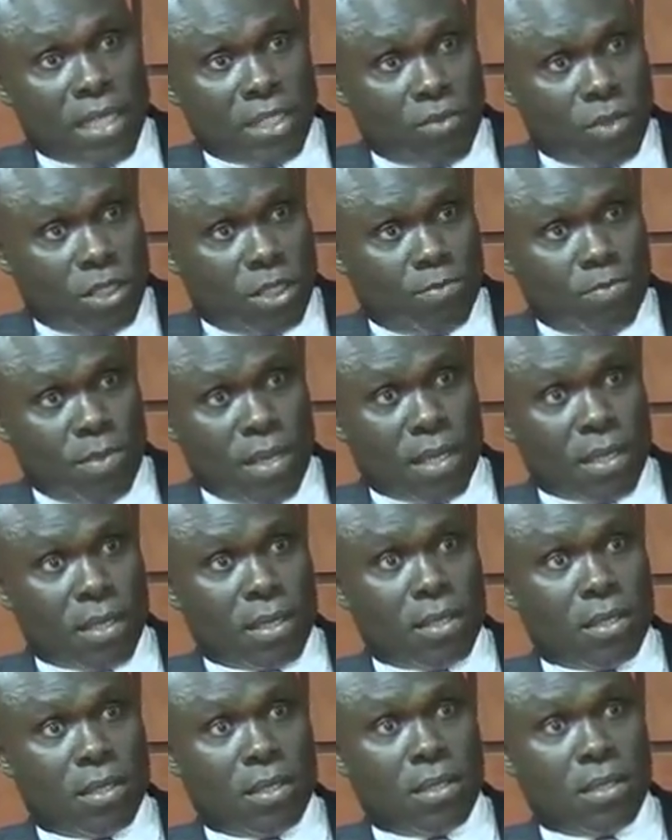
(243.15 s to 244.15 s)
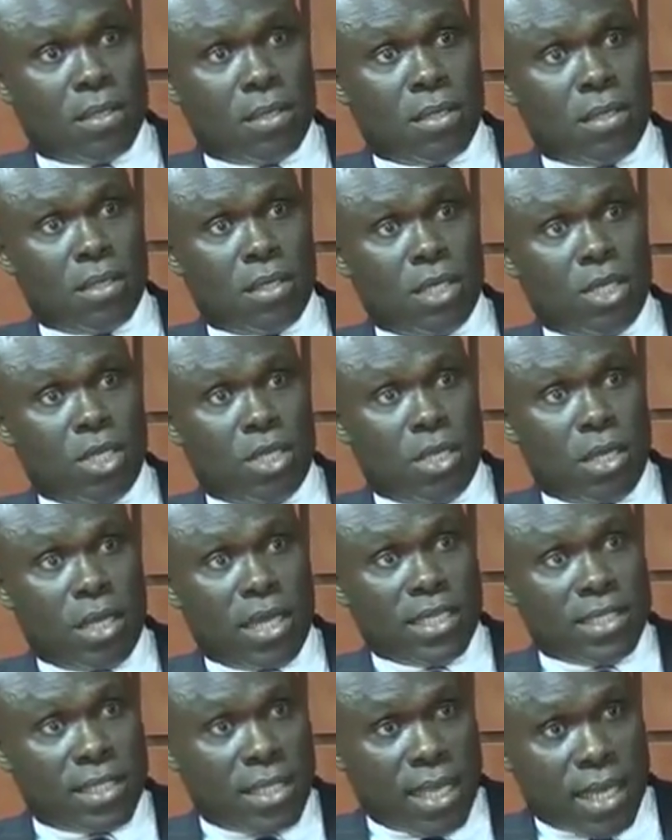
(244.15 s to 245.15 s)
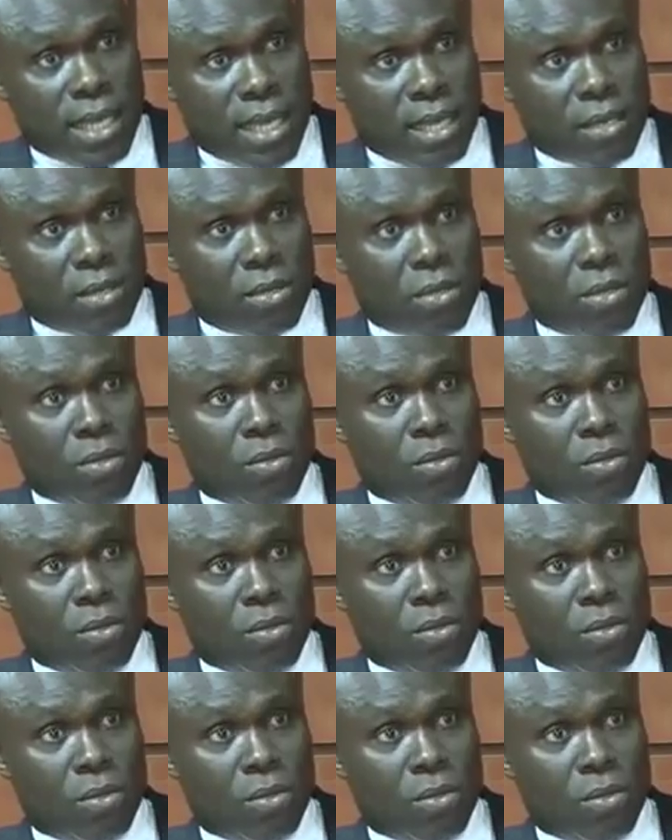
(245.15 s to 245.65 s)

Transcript: as we speak, in Esideket,